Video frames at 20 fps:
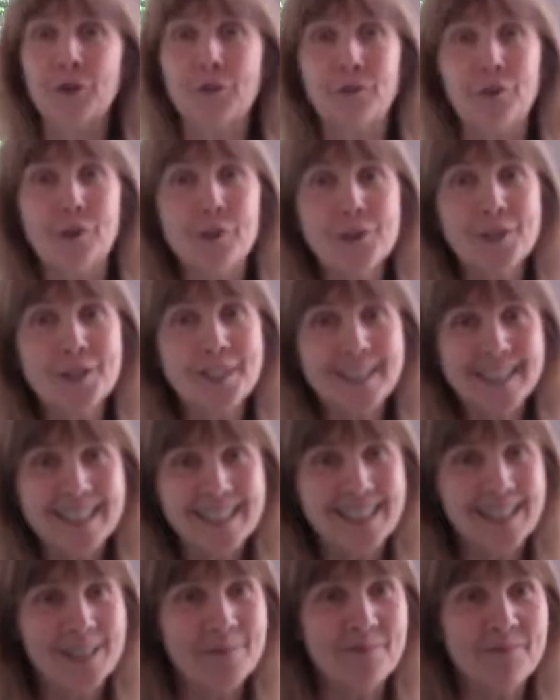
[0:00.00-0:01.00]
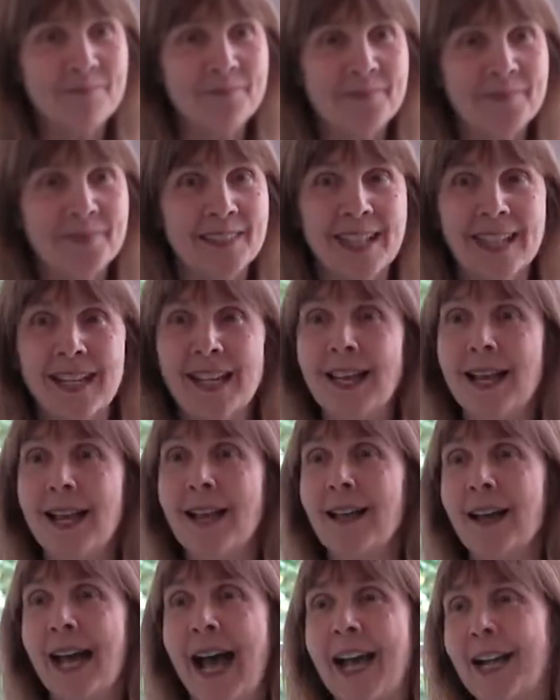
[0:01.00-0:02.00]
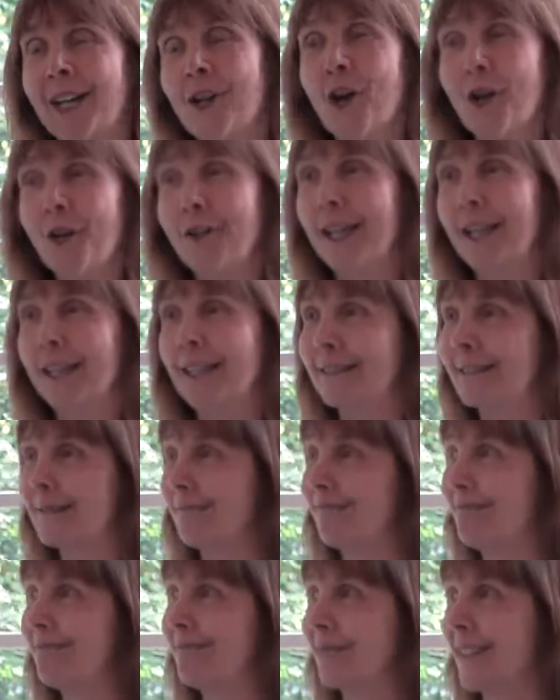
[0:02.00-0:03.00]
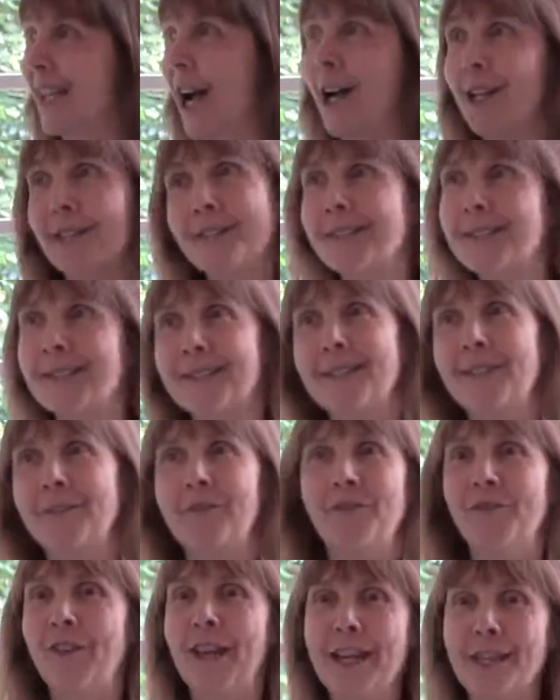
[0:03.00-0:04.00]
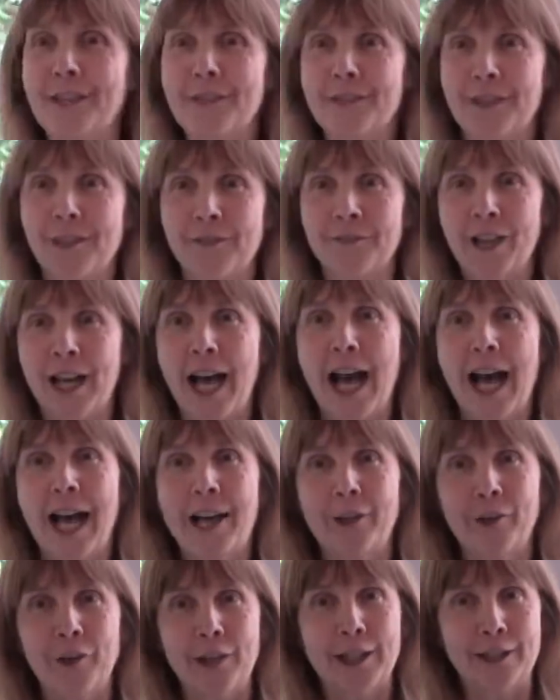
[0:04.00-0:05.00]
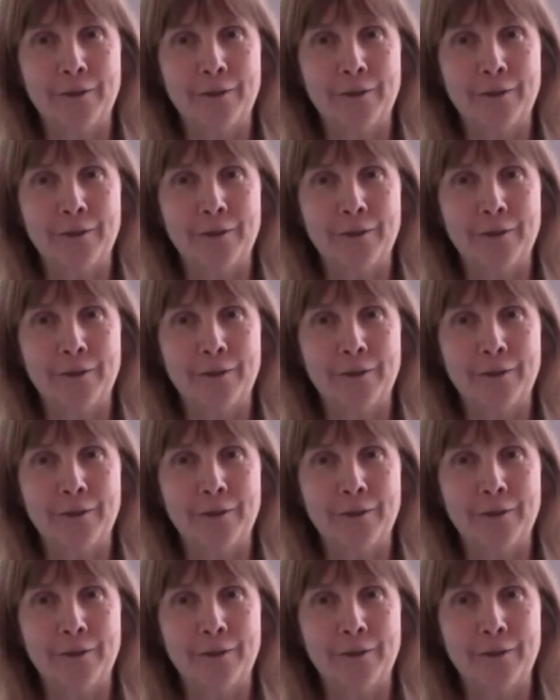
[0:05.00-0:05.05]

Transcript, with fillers: Universalism. I call that us the faith of the higher